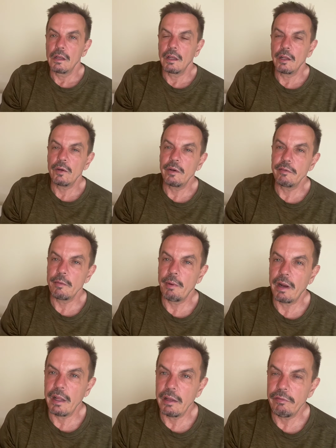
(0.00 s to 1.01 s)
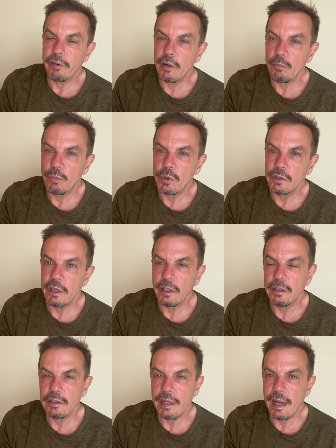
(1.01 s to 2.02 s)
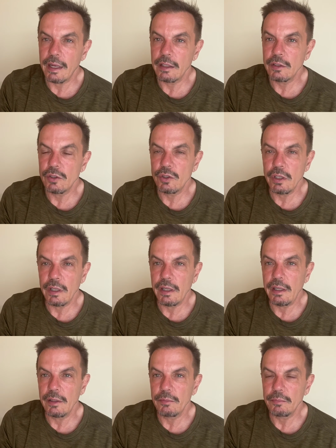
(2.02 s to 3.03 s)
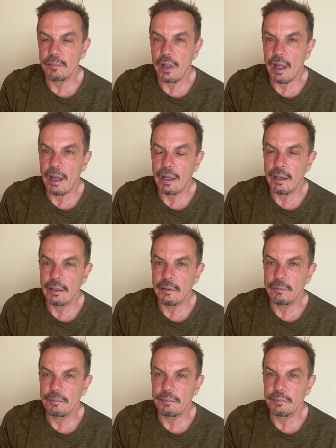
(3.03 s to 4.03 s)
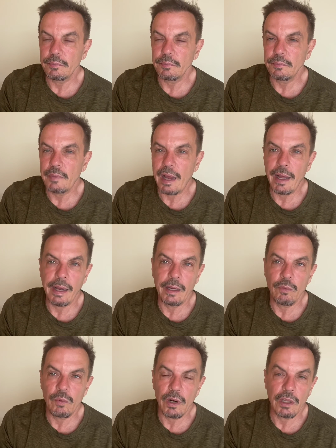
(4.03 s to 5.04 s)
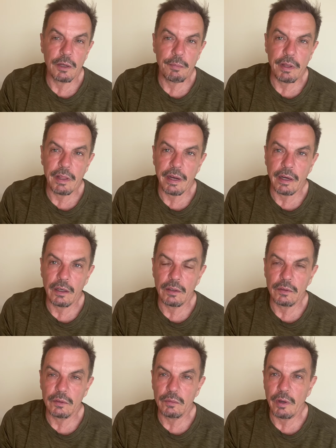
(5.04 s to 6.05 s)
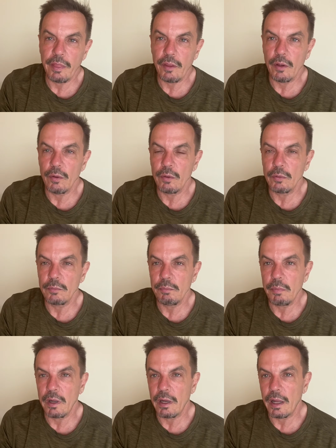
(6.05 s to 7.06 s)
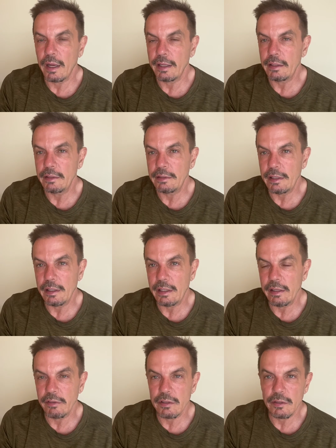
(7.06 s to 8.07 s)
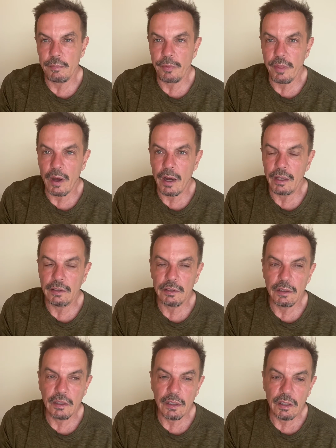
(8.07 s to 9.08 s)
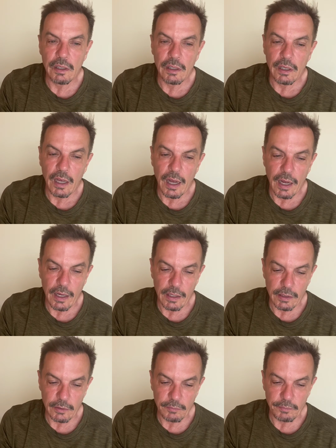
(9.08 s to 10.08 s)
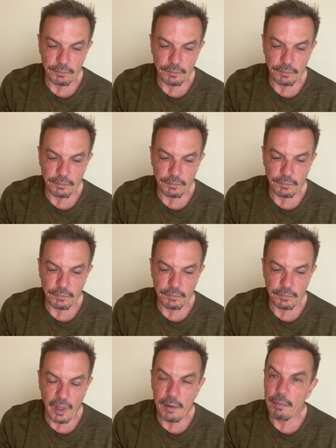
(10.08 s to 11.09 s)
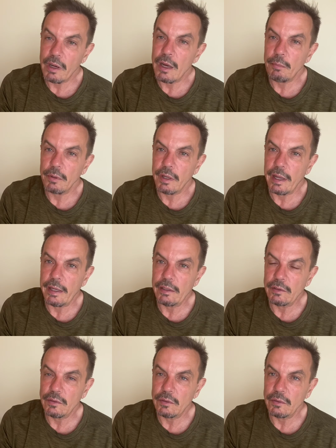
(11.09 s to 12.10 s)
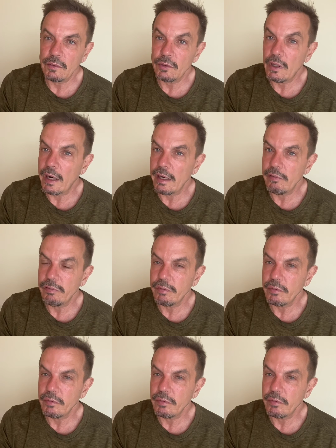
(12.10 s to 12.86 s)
Hello, everybody from Puerto Natales, Chile. I wanted to be there with you, but I did give it some thought. I'm a couple days drive